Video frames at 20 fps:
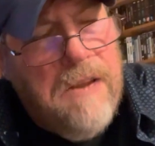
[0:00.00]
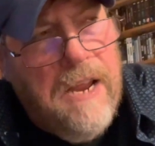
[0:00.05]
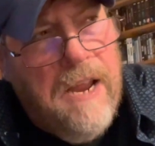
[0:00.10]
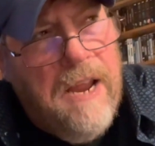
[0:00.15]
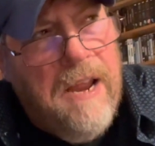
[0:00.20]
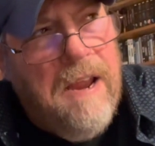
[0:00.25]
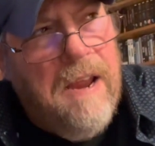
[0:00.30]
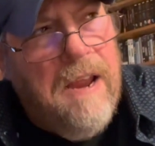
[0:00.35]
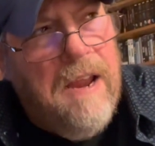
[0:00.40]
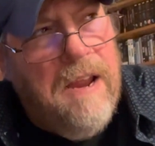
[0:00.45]

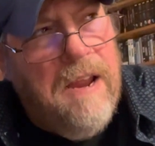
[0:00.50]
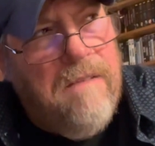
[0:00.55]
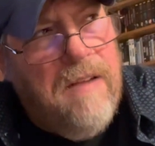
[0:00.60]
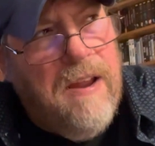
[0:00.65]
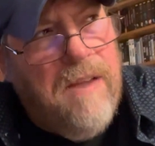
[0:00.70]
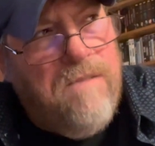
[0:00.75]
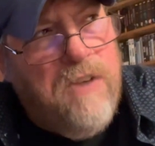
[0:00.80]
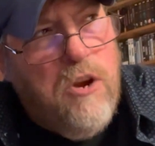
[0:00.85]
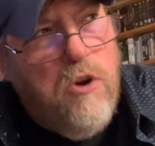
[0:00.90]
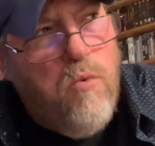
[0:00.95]

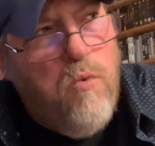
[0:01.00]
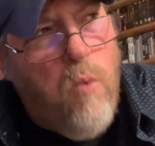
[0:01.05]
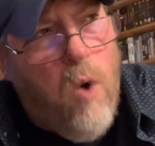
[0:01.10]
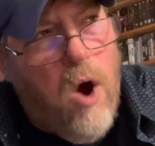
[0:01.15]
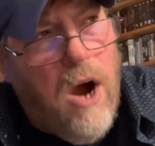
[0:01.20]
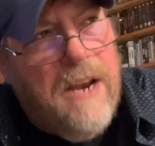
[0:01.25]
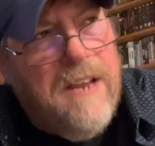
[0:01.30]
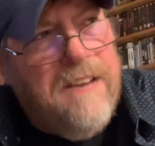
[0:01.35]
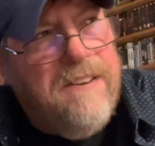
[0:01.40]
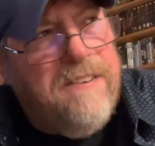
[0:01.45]
If you
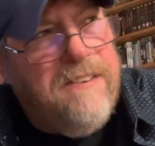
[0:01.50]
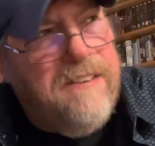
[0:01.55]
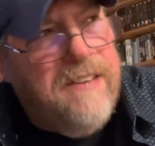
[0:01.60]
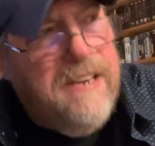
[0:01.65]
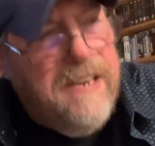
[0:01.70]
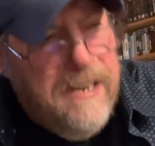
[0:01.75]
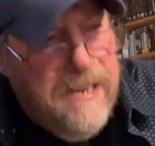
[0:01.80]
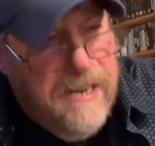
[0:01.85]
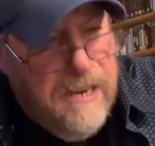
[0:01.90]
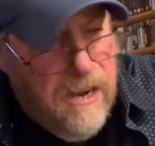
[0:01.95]
want to
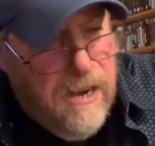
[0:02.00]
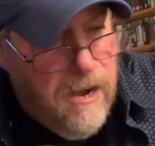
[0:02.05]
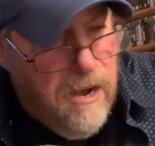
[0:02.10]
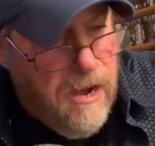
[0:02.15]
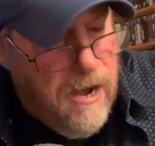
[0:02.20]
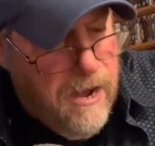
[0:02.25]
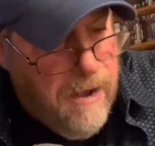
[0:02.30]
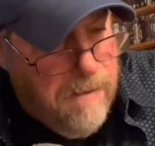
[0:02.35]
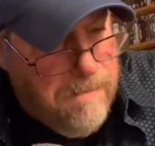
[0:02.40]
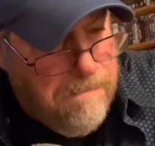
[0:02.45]
see
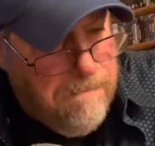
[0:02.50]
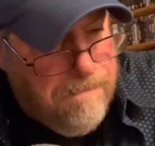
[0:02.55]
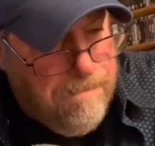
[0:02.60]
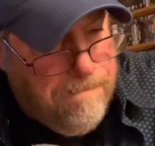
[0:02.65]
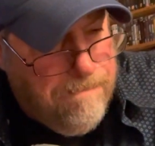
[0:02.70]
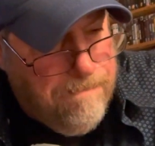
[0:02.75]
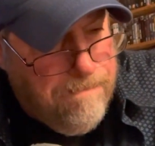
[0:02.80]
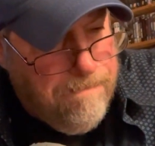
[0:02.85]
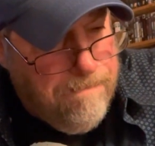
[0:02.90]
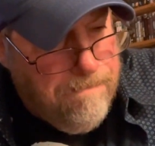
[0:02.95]

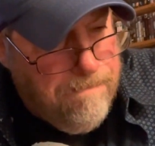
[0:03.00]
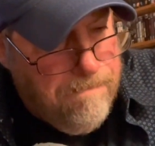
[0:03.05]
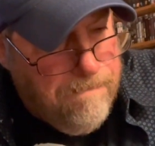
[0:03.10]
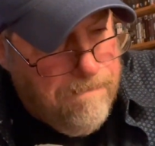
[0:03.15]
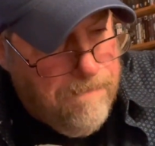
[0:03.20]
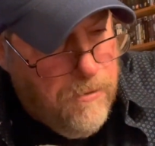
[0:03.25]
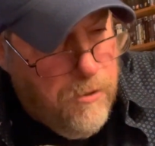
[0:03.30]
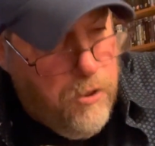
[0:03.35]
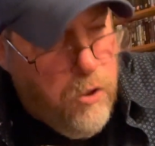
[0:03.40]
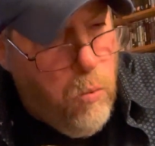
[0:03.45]

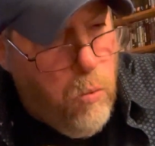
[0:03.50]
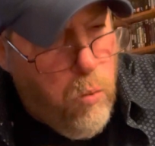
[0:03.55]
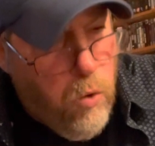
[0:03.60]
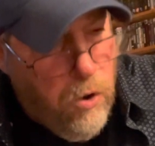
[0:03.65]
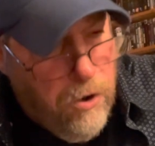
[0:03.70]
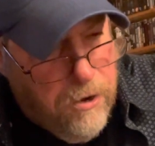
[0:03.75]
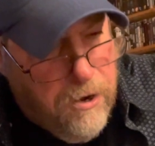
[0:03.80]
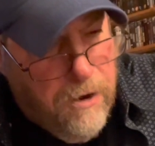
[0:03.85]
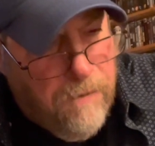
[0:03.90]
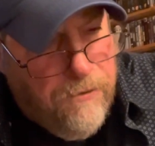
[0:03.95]
the
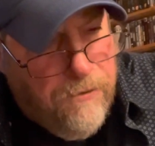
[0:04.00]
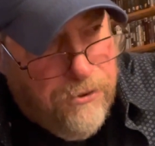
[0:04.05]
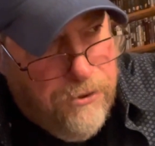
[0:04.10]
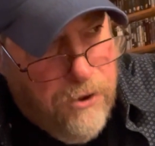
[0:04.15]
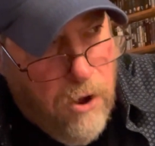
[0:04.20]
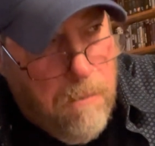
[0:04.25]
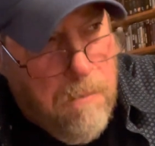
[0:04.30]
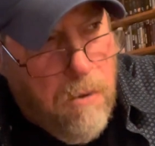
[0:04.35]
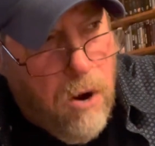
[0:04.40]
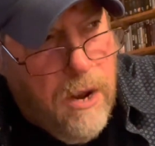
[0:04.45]
work of
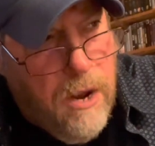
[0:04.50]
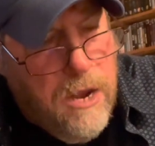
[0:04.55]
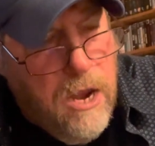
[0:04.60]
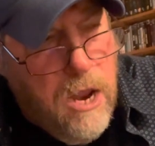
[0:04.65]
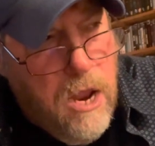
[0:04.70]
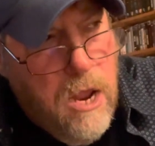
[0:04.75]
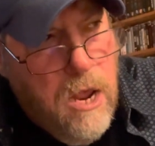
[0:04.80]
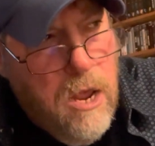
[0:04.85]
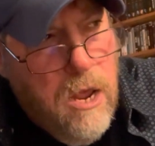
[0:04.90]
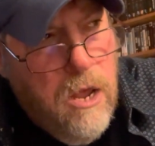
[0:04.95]

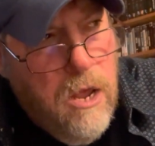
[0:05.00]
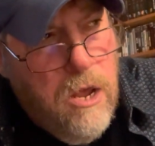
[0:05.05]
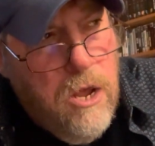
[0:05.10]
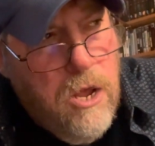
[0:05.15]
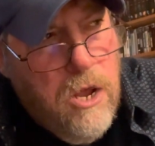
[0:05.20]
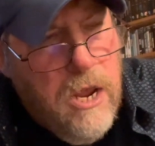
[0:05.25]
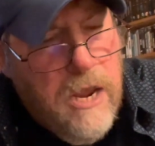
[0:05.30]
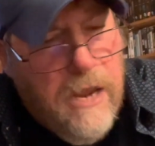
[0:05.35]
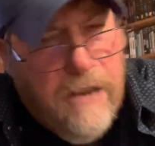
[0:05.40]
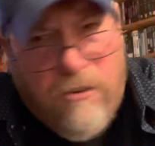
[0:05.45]
someone,
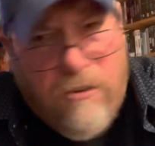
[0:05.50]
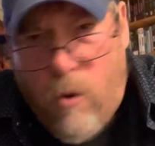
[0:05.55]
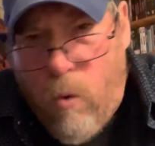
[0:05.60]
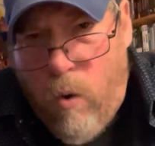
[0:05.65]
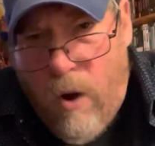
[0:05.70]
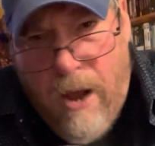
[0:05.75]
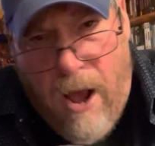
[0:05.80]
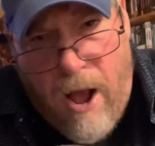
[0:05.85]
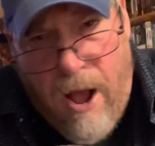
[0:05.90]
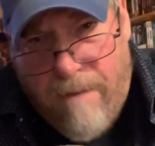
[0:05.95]
it's
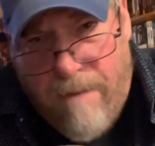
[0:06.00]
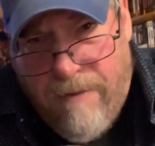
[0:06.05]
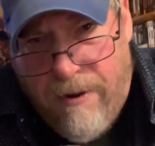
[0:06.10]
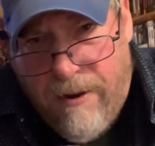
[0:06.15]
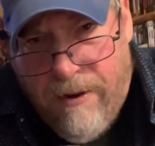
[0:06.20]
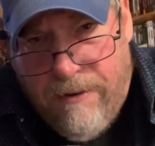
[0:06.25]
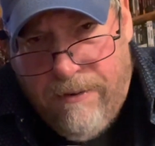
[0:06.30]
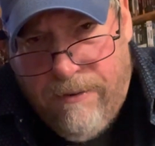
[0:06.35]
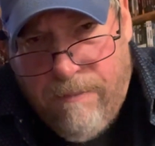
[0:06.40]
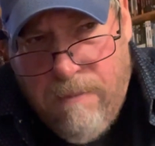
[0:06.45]
quite
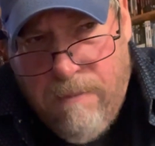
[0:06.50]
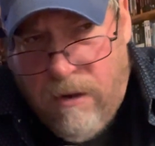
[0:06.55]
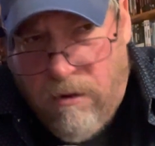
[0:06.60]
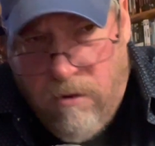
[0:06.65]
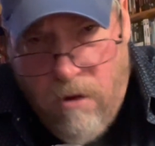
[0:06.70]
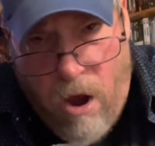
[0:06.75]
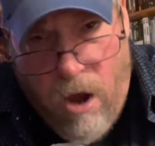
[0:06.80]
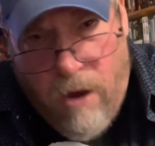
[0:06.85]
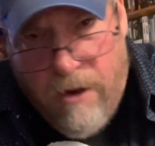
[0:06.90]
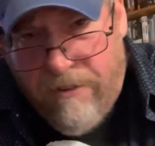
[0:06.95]
obvious
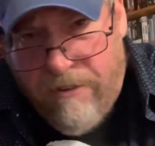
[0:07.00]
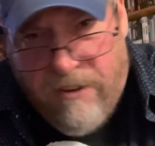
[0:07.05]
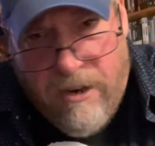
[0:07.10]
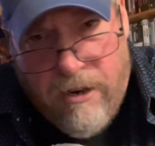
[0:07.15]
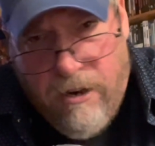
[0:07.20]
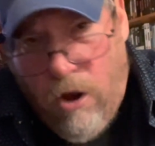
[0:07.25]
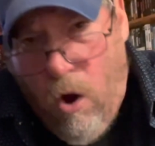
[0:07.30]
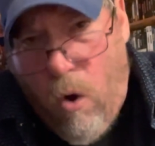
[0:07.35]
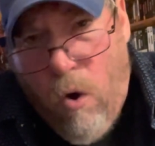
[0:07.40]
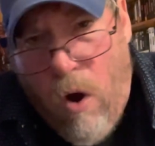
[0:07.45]
McNaughton is going
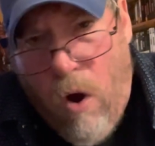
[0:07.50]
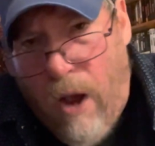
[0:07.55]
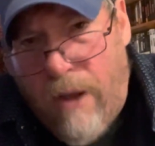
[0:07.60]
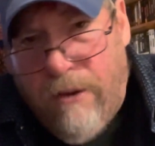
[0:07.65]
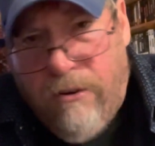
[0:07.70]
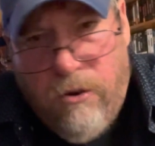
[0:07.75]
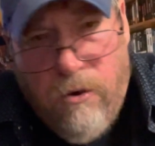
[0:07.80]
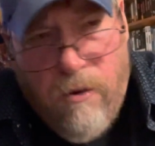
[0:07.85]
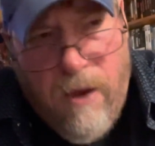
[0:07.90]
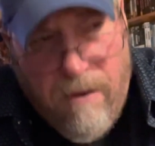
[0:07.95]
to go on
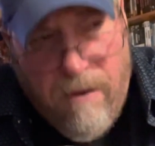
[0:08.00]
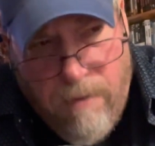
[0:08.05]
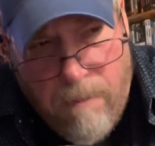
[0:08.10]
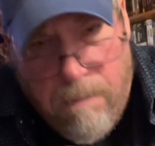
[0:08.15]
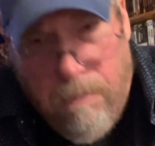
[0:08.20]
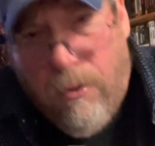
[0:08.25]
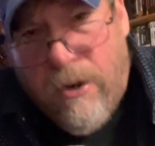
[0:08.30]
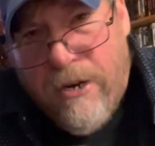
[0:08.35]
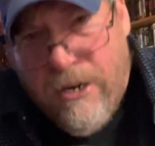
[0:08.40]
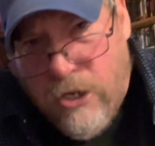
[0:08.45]
to have a
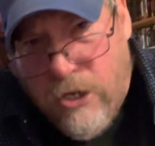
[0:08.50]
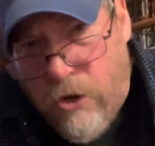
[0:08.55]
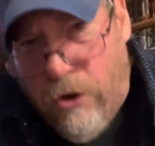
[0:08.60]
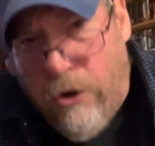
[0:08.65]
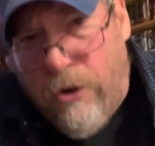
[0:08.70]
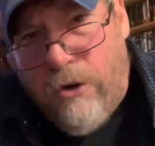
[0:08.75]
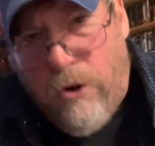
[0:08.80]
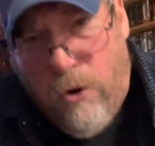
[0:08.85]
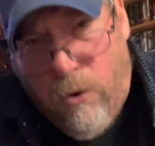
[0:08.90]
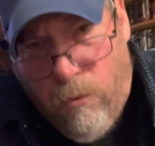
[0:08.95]
pretty
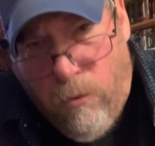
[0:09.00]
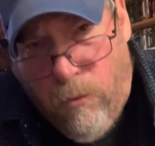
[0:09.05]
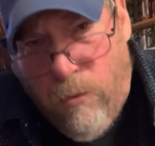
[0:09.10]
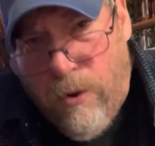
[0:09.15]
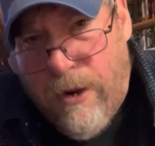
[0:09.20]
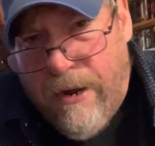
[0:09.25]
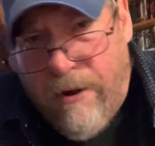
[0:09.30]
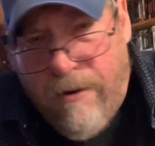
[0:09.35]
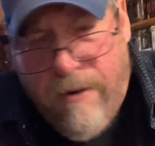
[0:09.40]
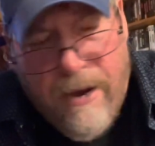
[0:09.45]
good
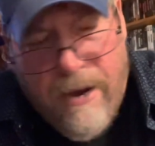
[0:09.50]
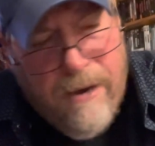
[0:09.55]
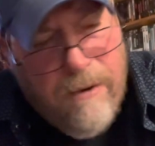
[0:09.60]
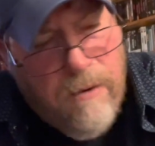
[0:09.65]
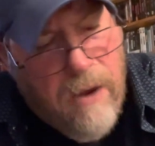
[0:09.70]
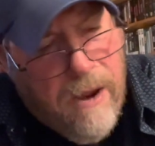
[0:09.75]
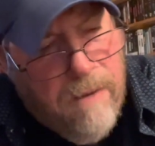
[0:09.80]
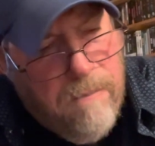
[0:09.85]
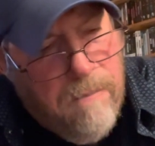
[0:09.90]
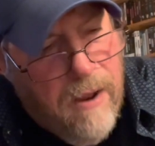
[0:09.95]
career.
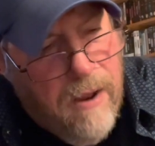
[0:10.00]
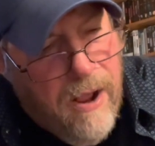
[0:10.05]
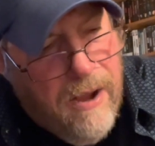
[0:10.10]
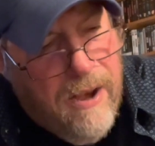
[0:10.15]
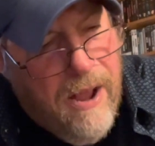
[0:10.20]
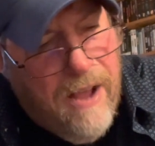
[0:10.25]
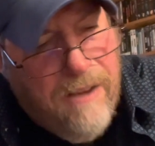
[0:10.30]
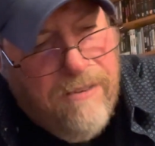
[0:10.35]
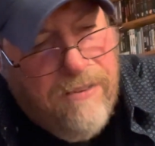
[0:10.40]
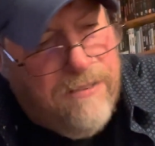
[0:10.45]
And
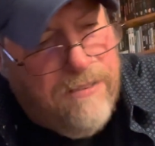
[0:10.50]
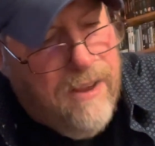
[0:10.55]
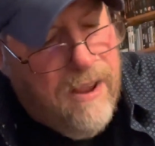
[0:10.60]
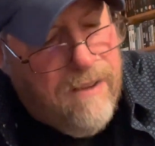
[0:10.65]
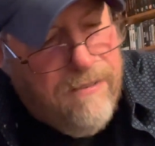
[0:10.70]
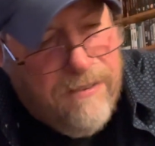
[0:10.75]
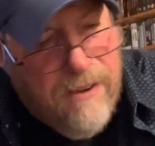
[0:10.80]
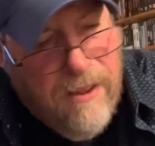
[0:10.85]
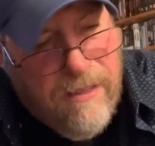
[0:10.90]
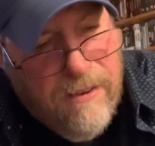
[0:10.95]
I just have
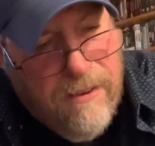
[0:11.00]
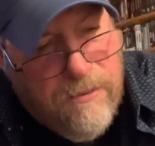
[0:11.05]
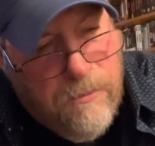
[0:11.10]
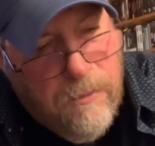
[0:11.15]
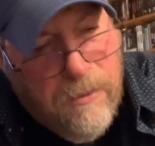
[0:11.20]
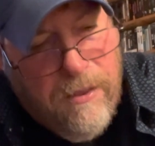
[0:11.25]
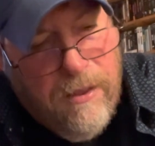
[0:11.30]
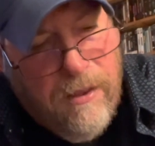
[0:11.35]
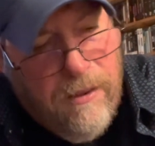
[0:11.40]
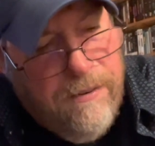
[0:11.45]
to say this,
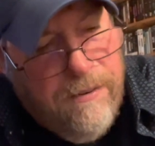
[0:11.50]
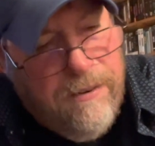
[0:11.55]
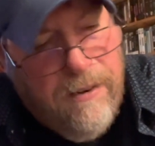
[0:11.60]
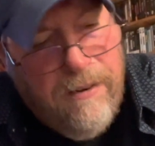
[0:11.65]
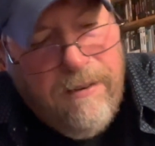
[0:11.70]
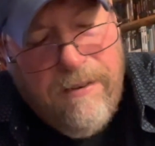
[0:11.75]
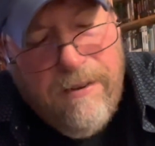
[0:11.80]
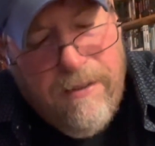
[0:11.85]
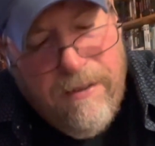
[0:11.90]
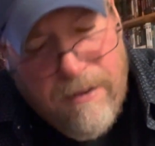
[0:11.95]
with
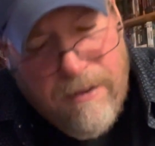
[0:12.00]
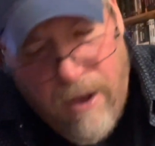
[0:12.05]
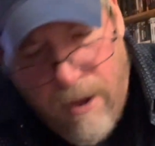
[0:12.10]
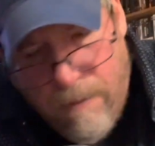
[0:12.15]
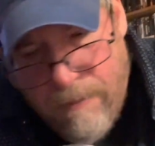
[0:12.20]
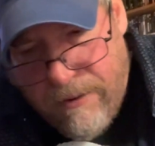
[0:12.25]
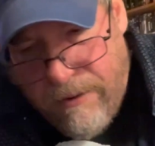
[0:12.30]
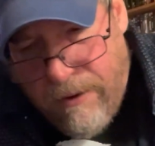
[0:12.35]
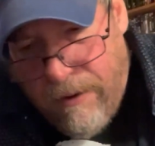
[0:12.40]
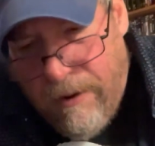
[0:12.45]
listening to the
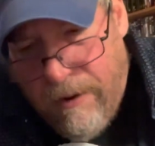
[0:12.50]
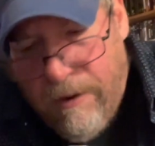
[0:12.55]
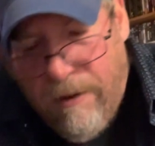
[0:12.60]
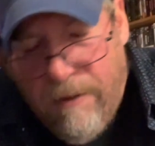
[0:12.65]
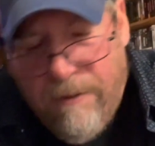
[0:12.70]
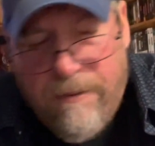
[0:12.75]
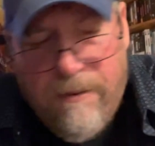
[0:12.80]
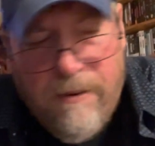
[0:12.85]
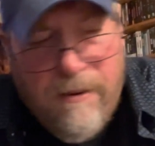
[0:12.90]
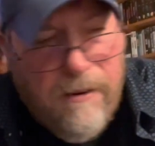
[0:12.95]
commentary,
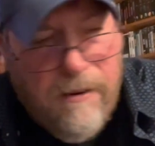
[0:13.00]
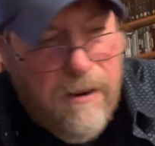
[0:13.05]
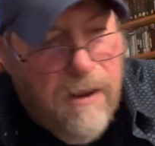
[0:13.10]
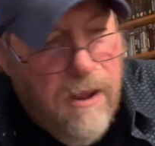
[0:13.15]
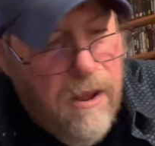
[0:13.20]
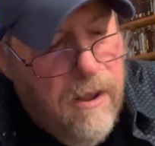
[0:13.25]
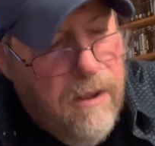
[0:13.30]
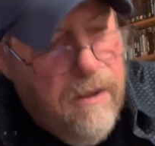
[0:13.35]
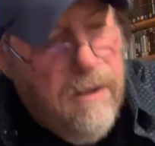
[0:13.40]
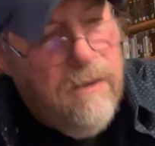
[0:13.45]
listening
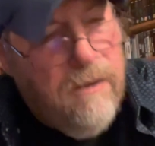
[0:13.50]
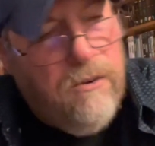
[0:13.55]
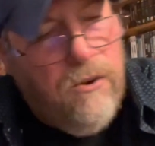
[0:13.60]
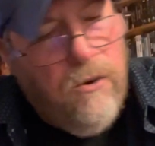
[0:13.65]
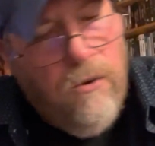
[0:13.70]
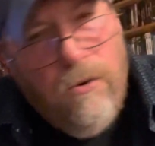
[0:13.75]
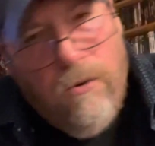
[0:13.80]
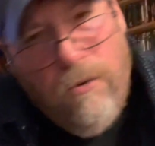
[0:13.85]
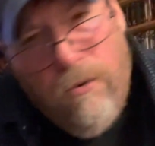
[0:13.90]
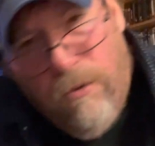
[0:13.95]

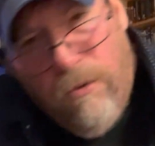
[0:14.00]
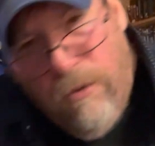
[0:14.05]
to